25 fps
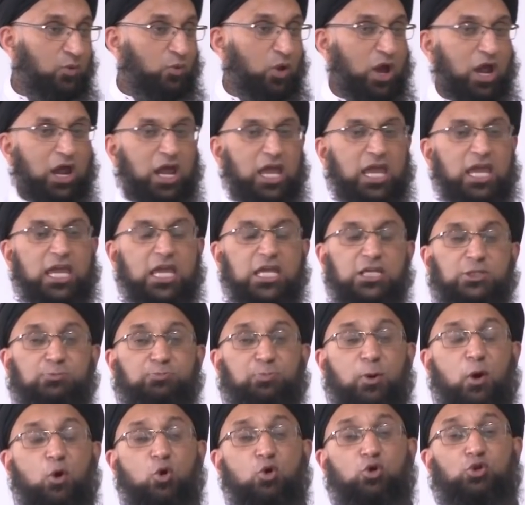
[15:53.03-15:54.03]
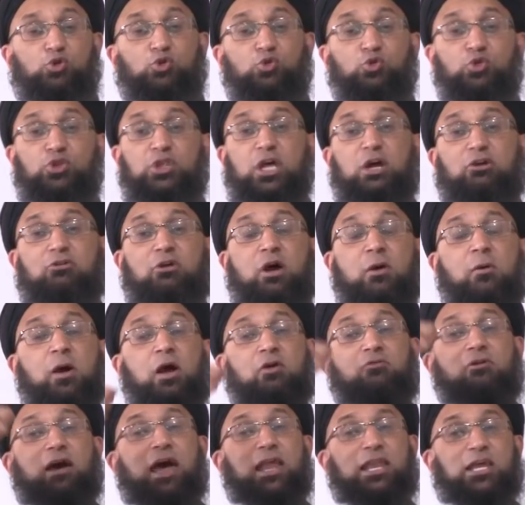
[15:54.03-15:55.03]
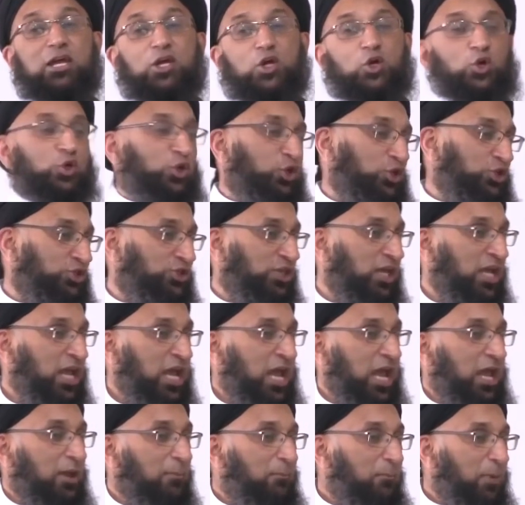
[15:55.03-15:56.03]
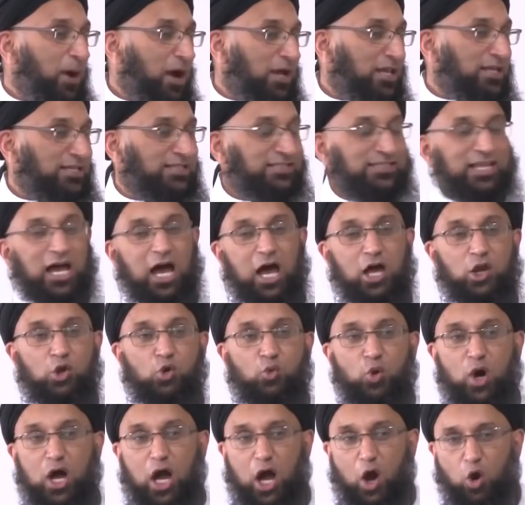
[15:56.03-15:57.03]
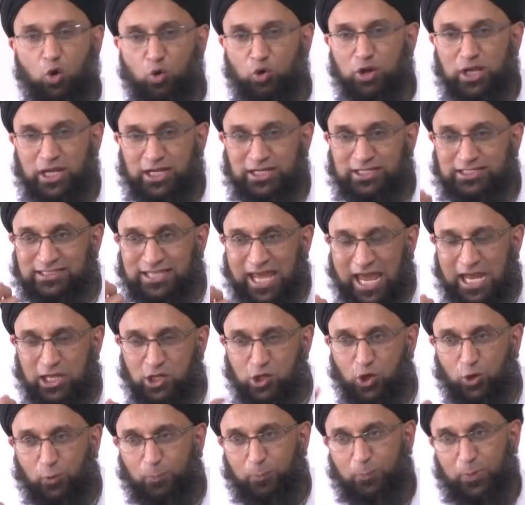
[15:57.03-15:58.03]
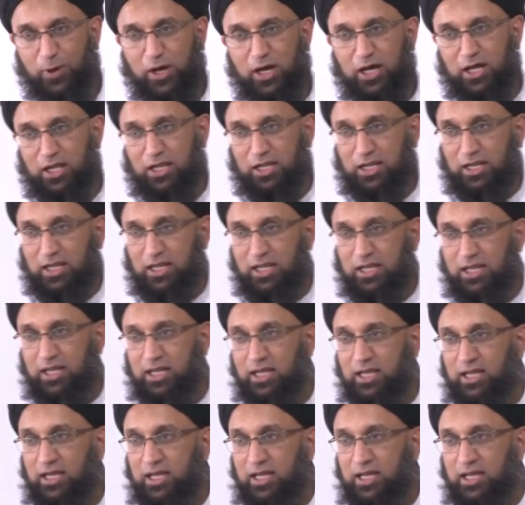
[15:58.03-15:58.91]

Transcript: where he spoke to the radicals in Pakistan who were holding Daniel Pearl